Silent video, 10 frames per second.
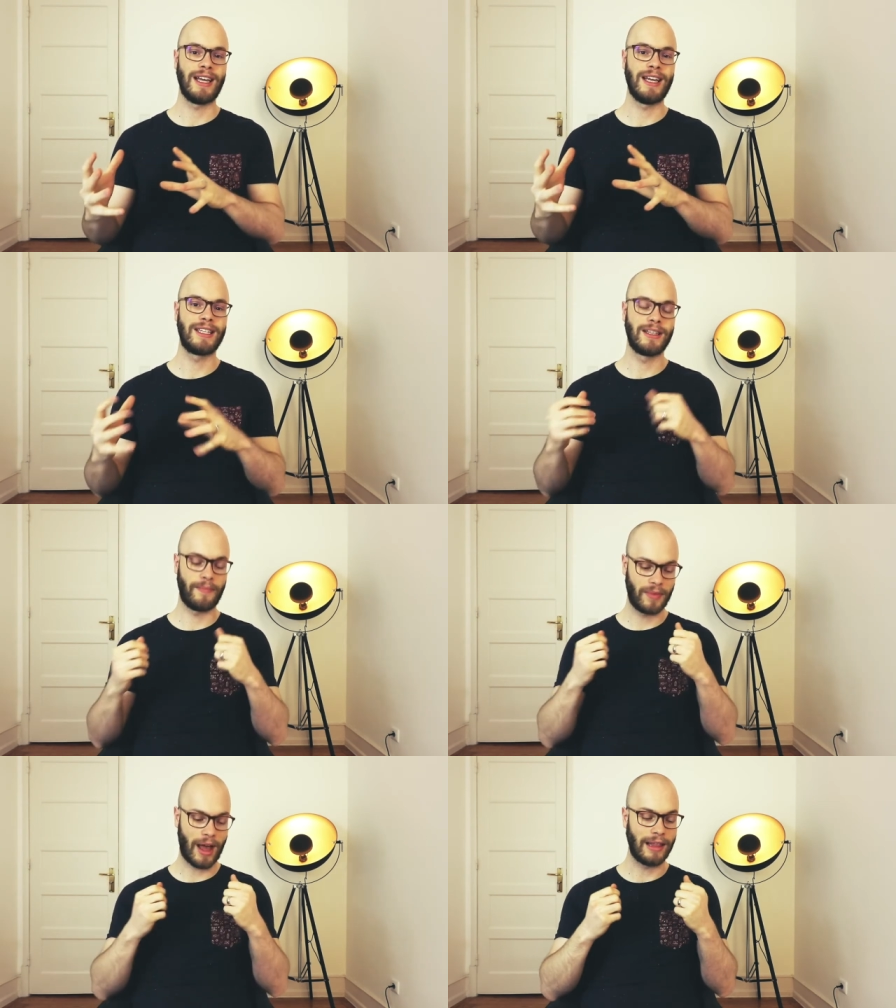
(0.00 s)

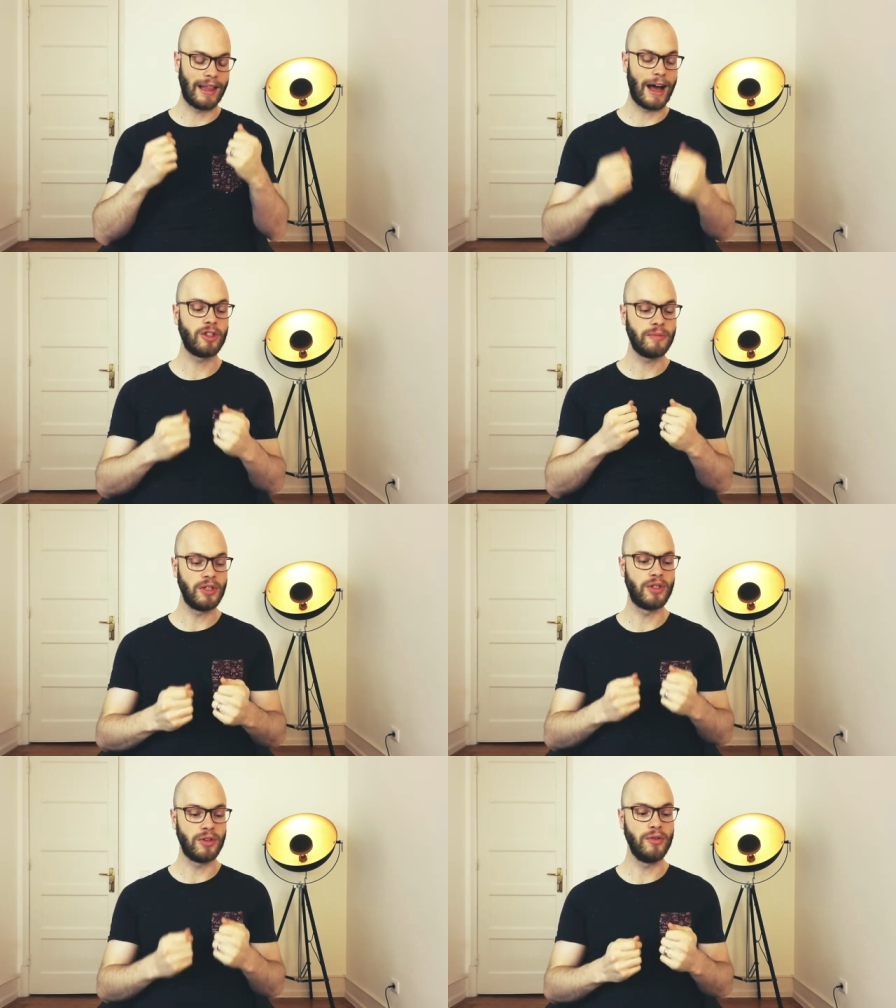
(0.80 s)
it allows me
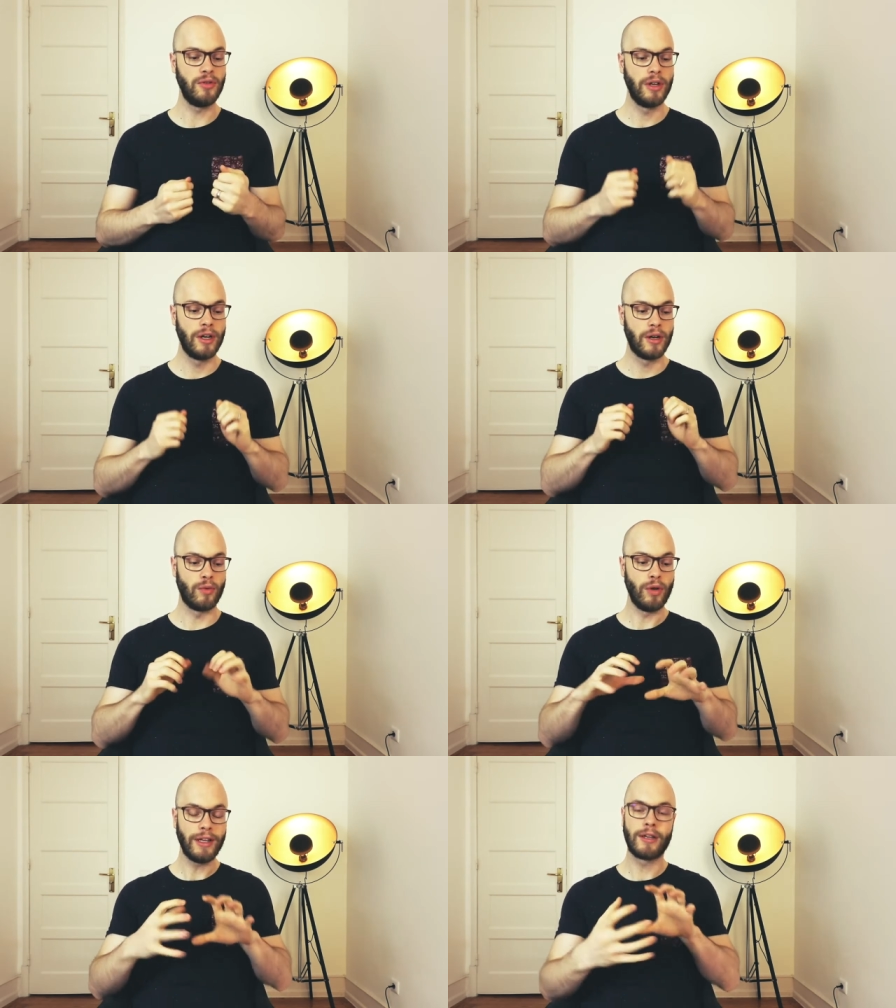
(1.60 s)
to
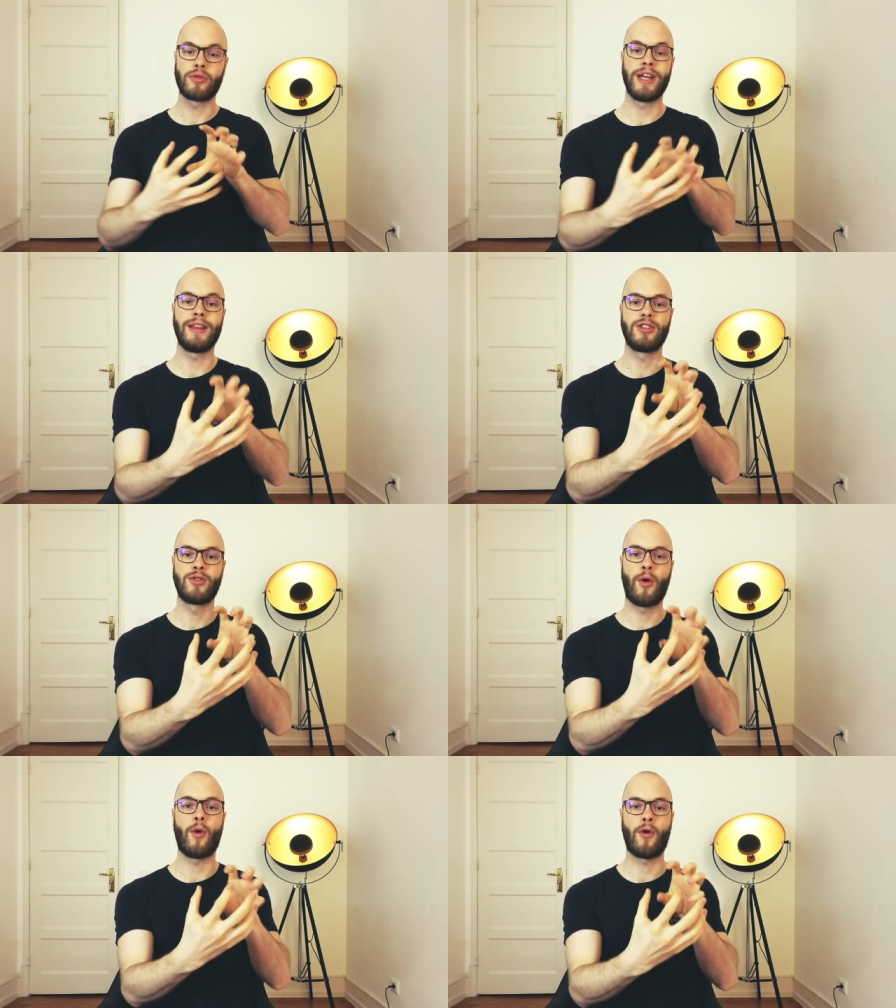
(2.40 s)
really create this
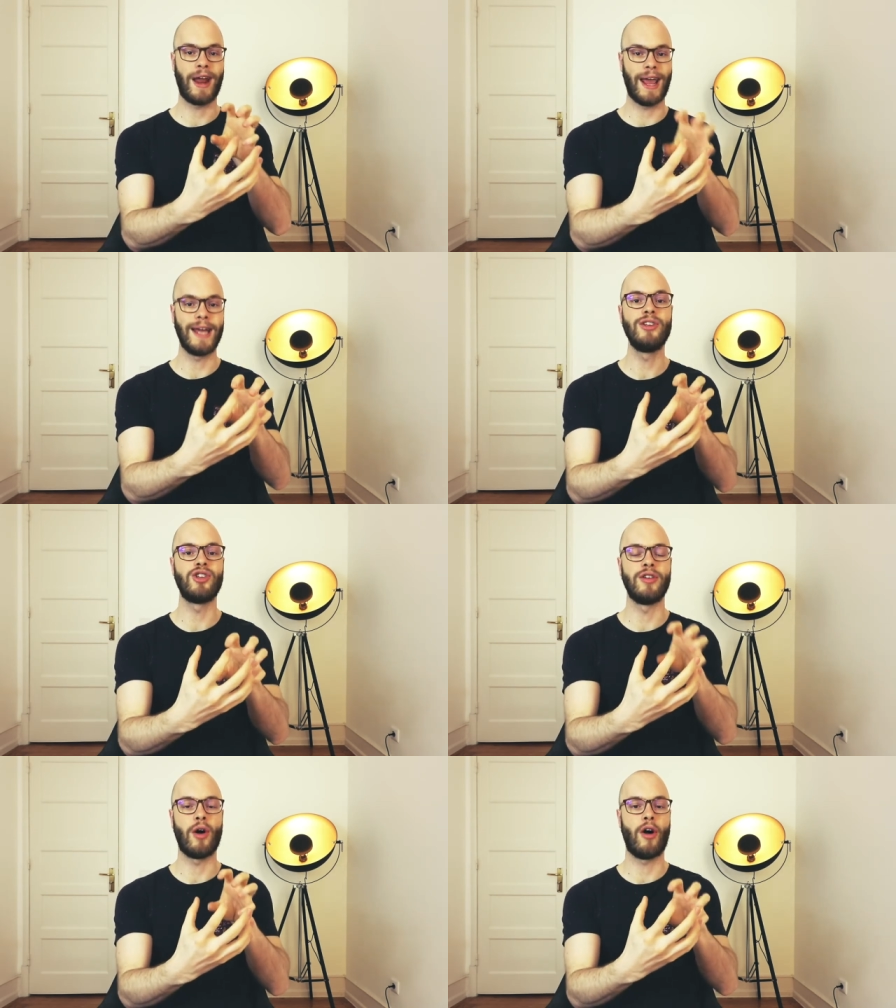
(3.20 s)
core
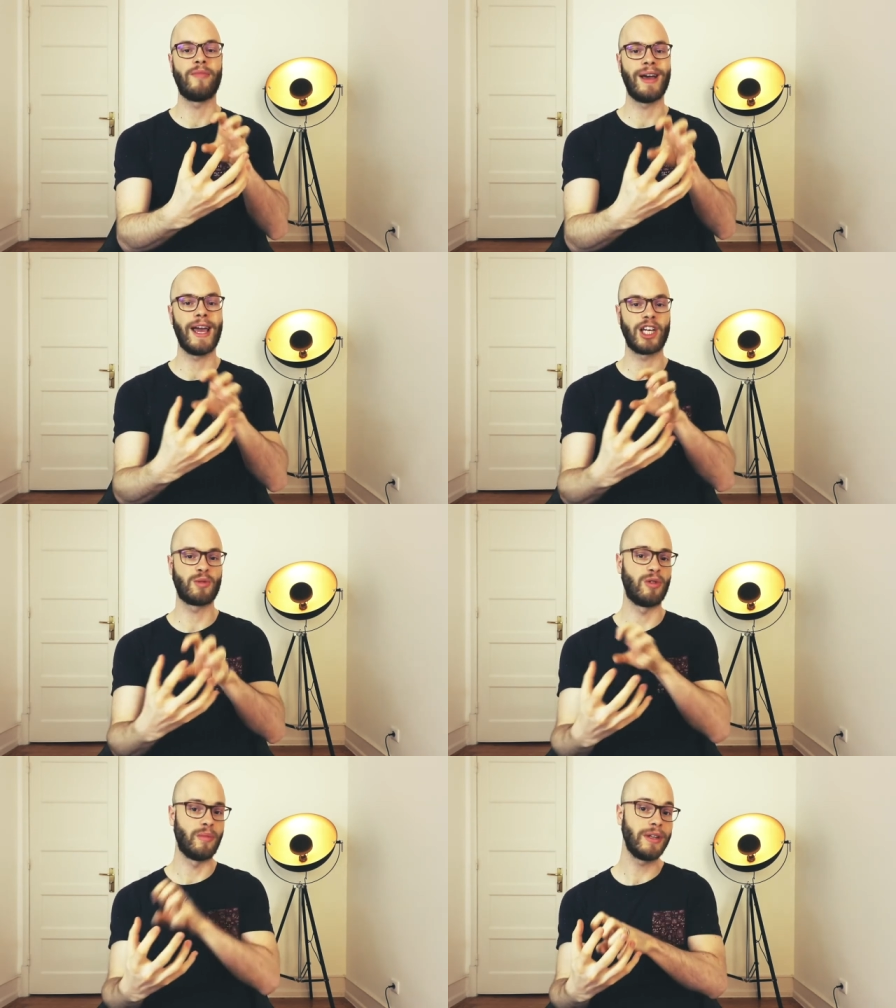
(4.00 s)
engine of my
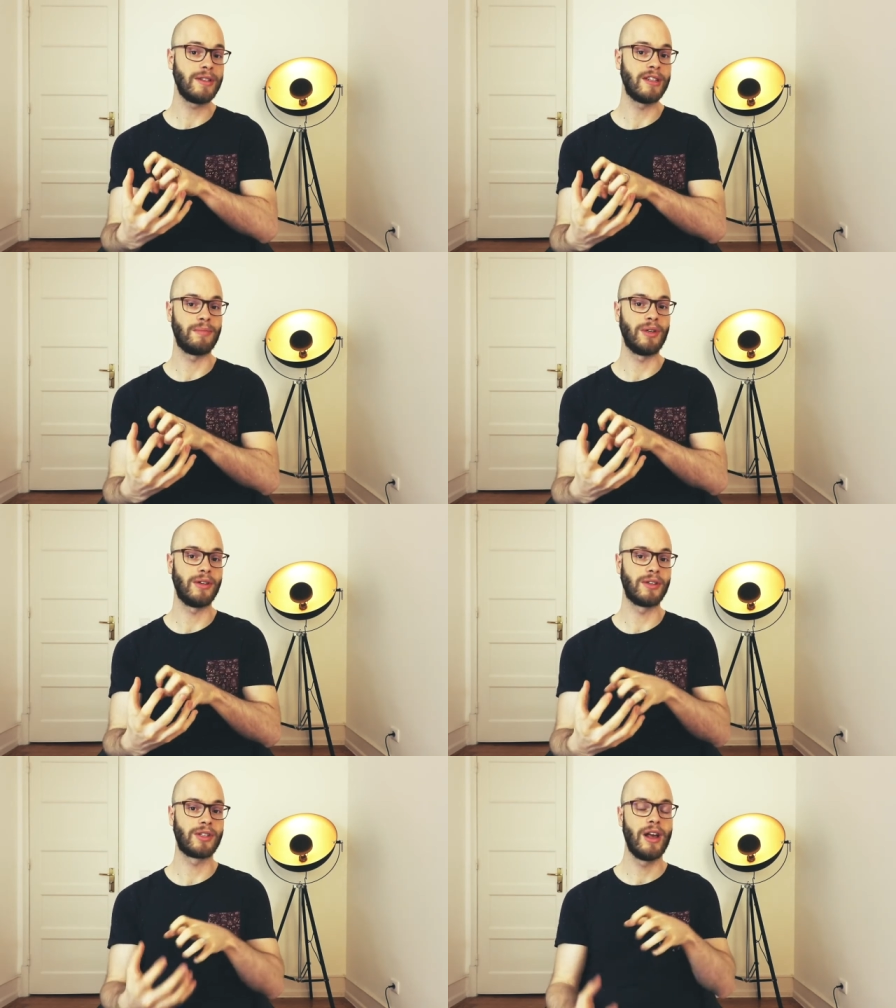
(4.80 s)
expert business
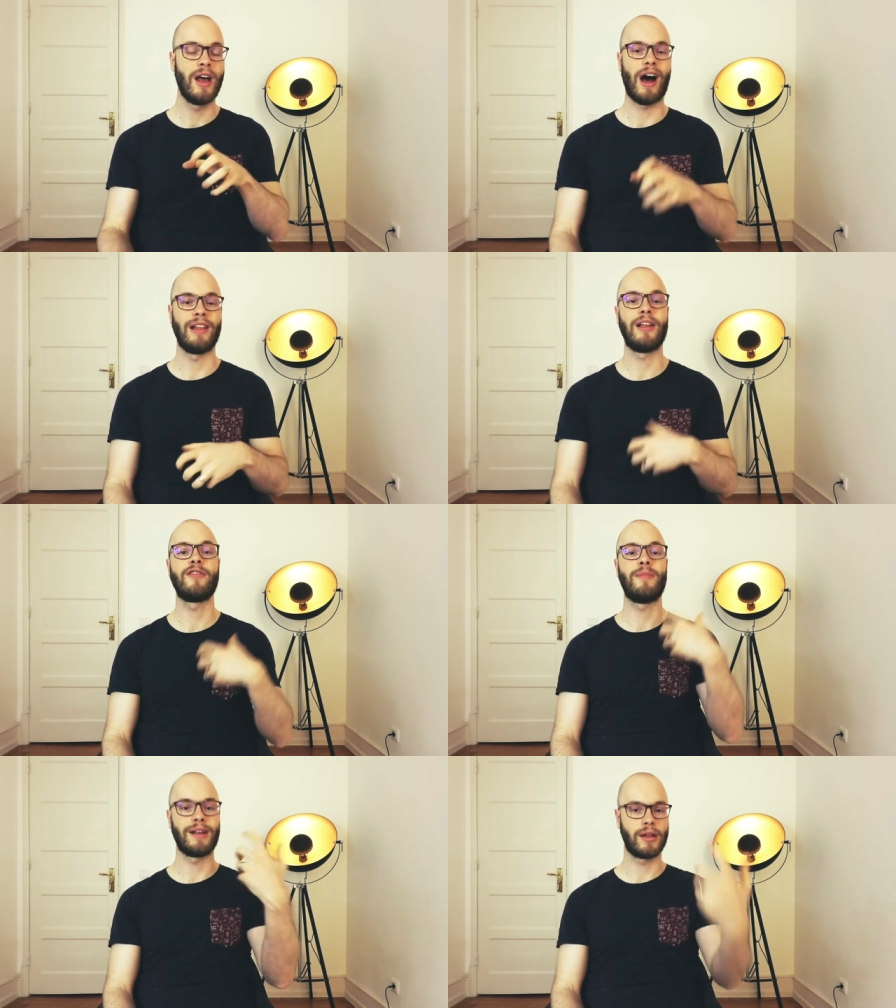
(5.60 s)
because a lot
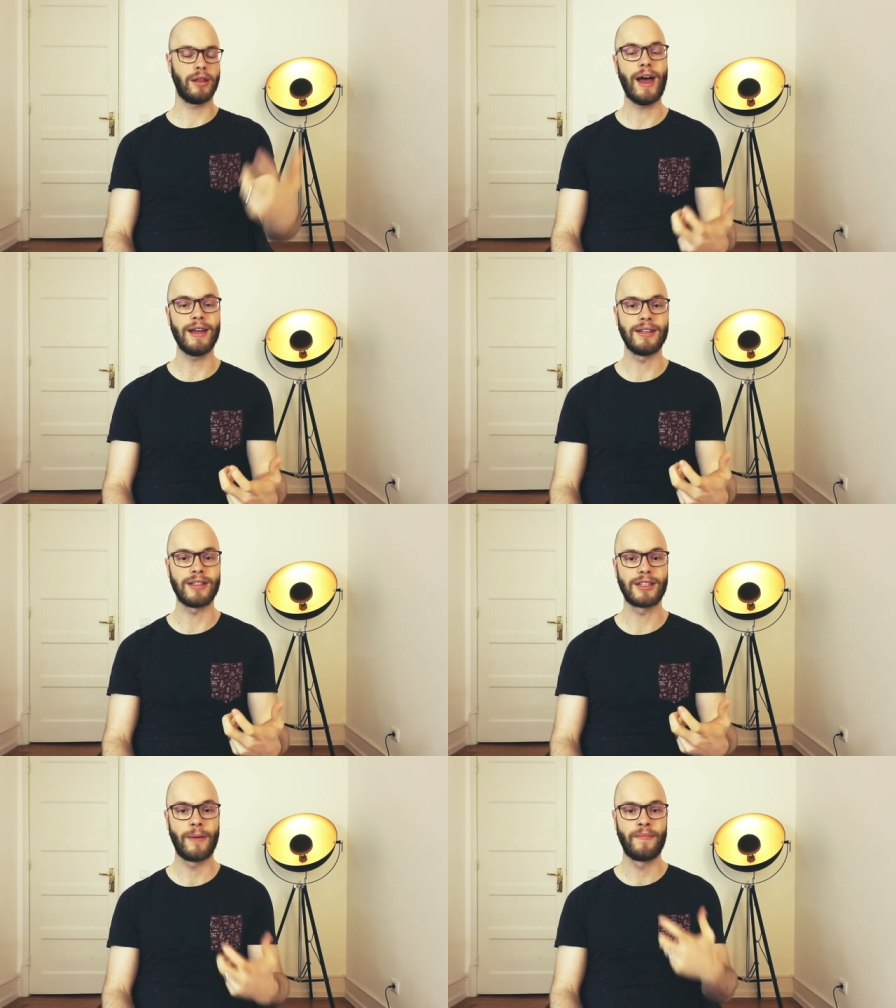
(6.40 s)
of my
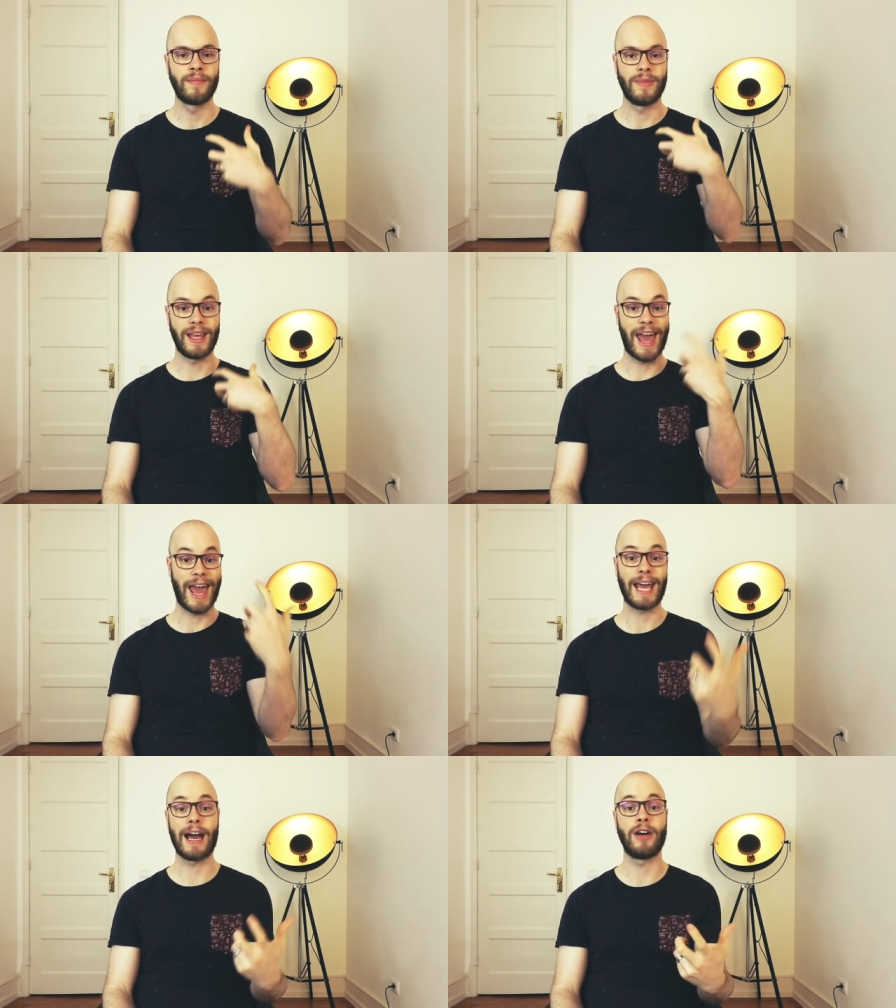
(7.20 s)
clients, they
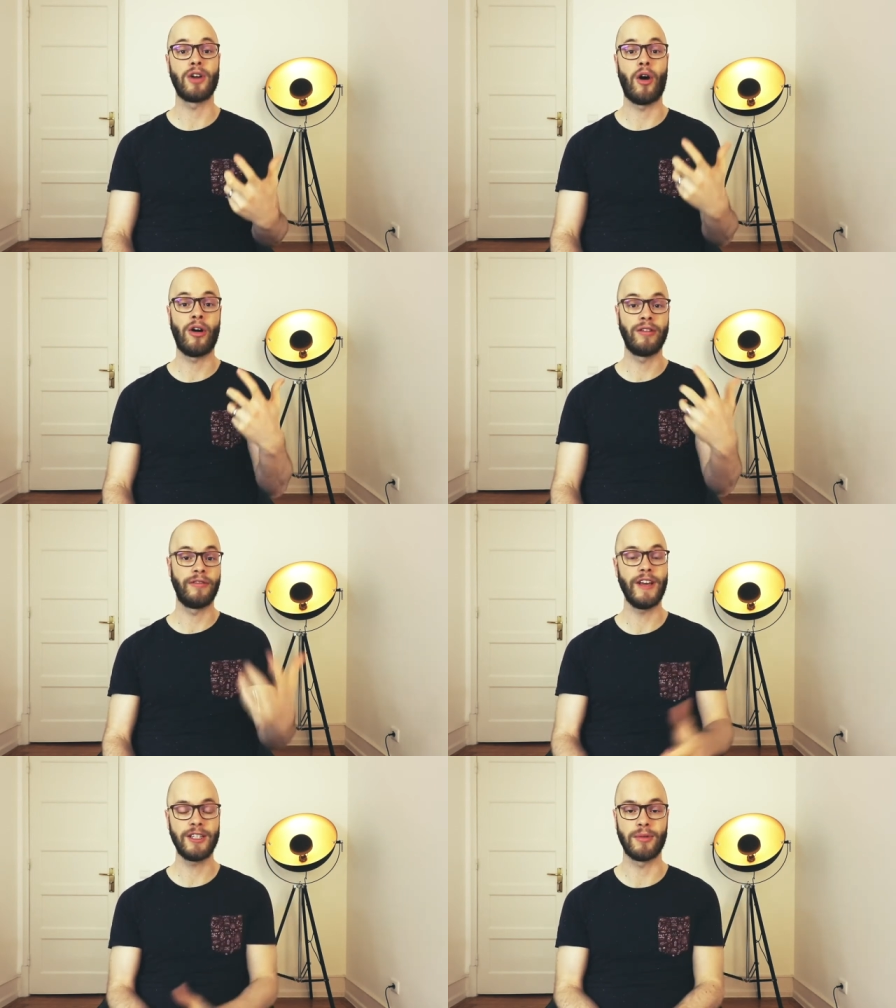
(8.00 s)
hang out on
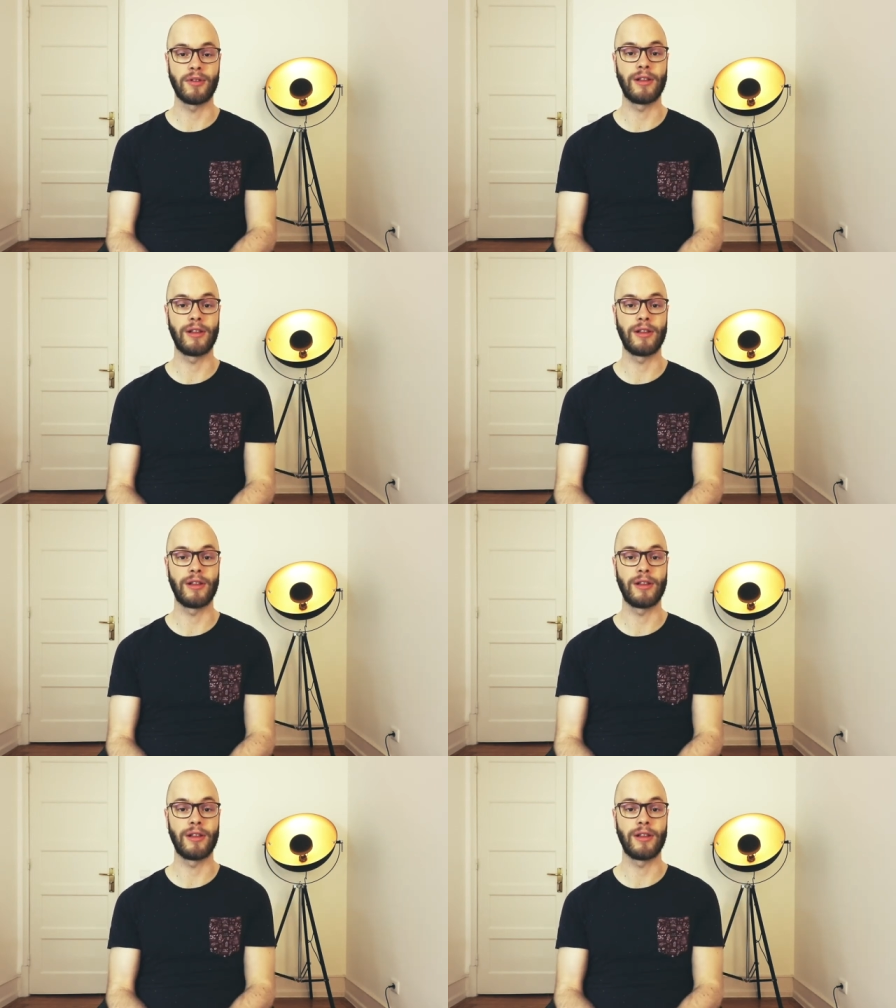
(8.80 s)
Facebook.